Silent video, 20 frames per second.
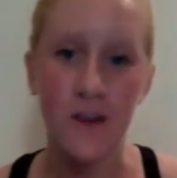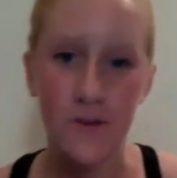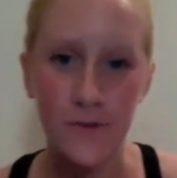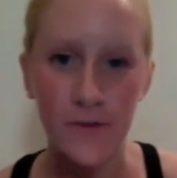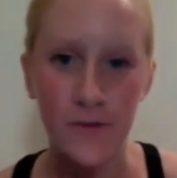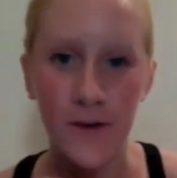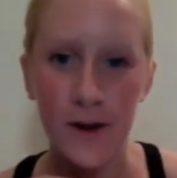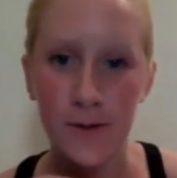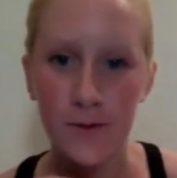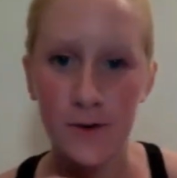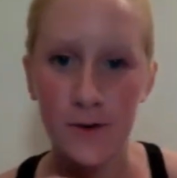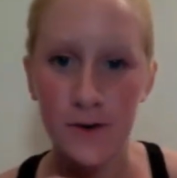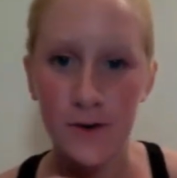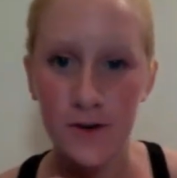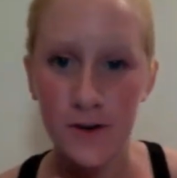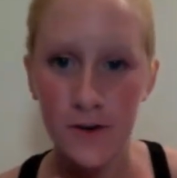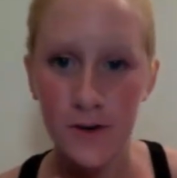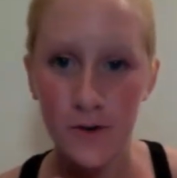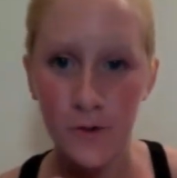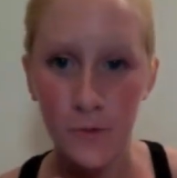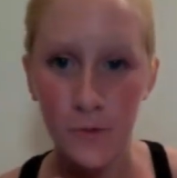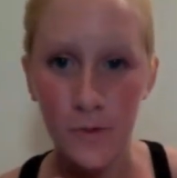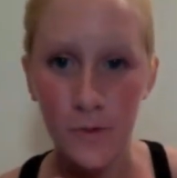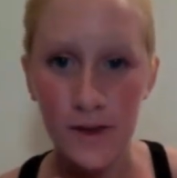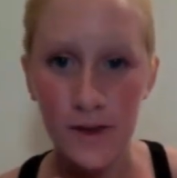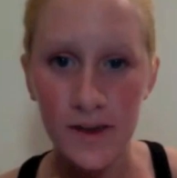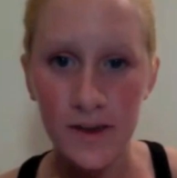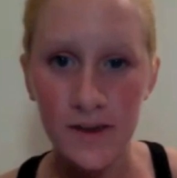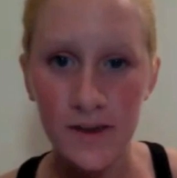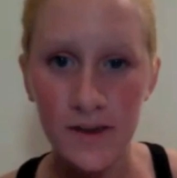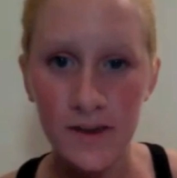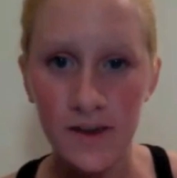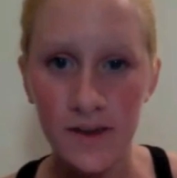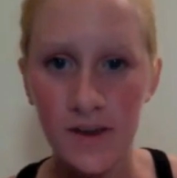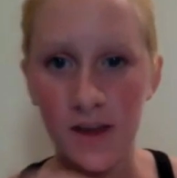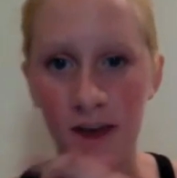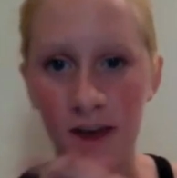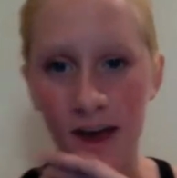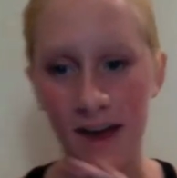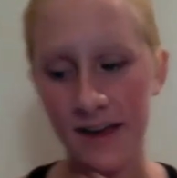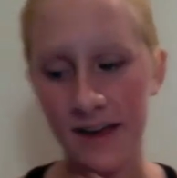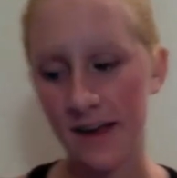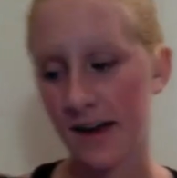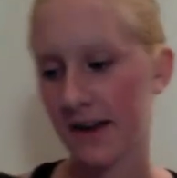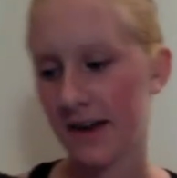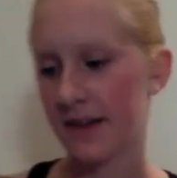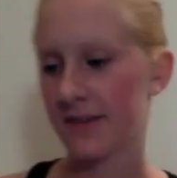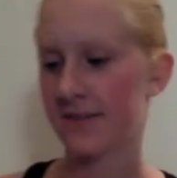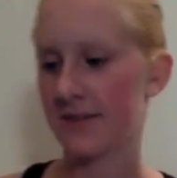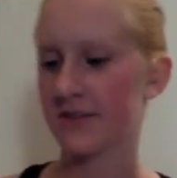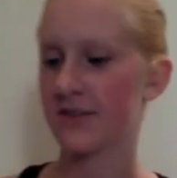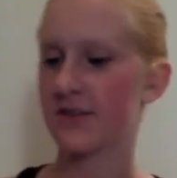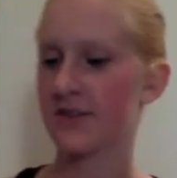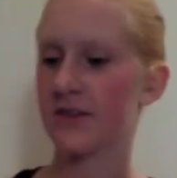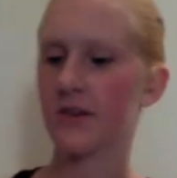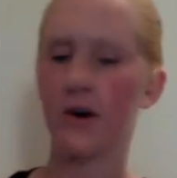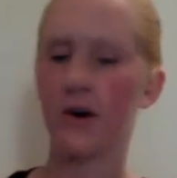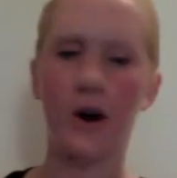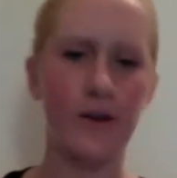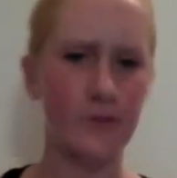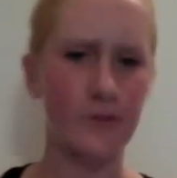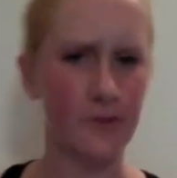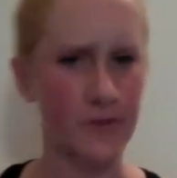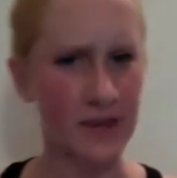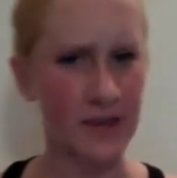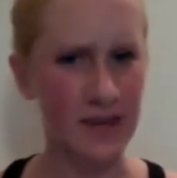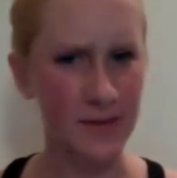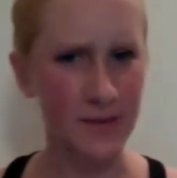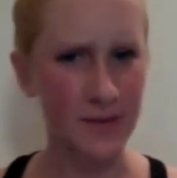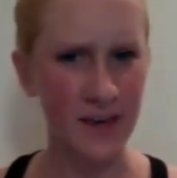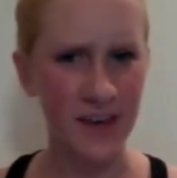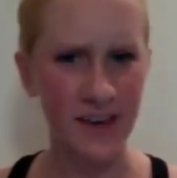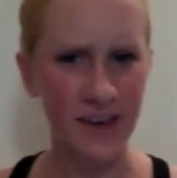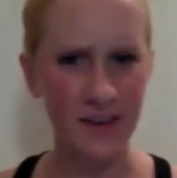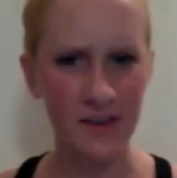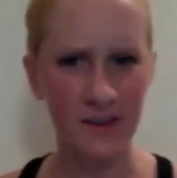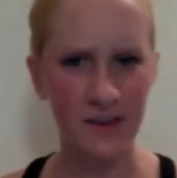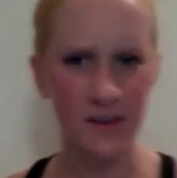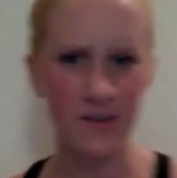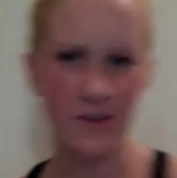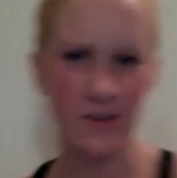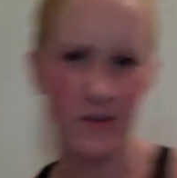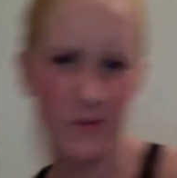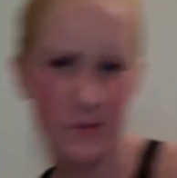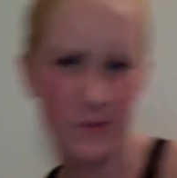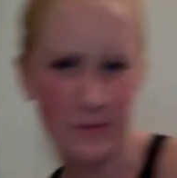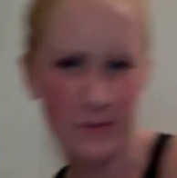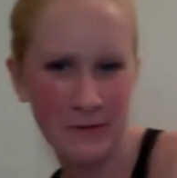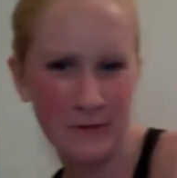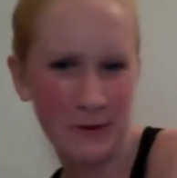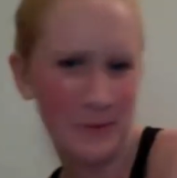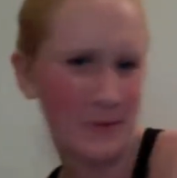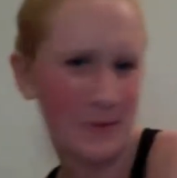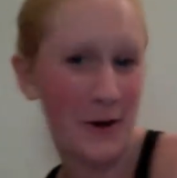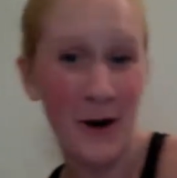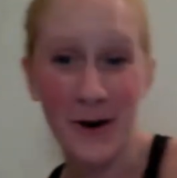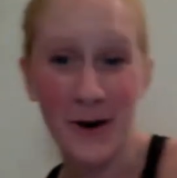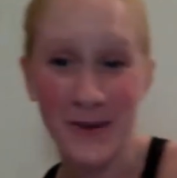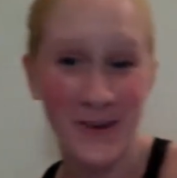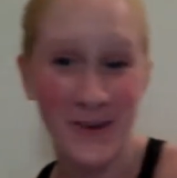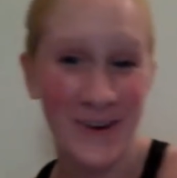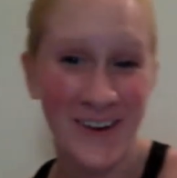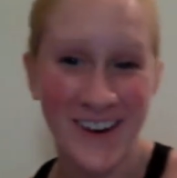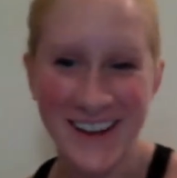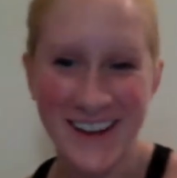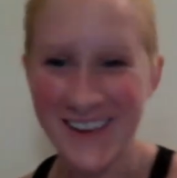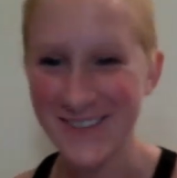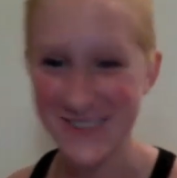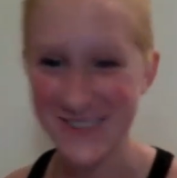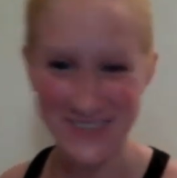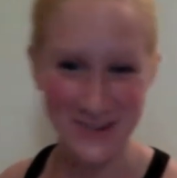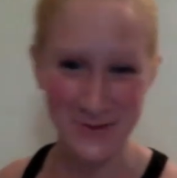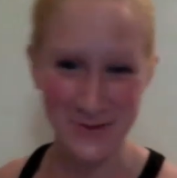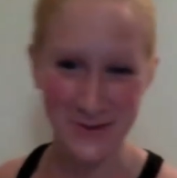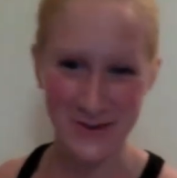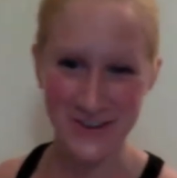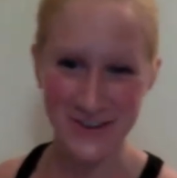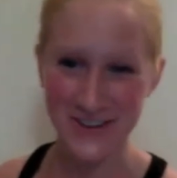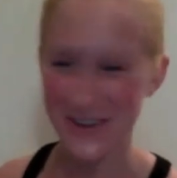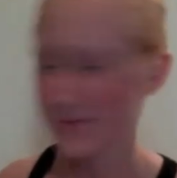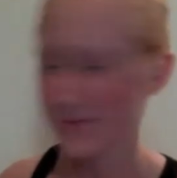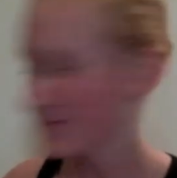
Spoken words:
fiber wig. I got it off of eBay from Hong Kong. It was super cheap.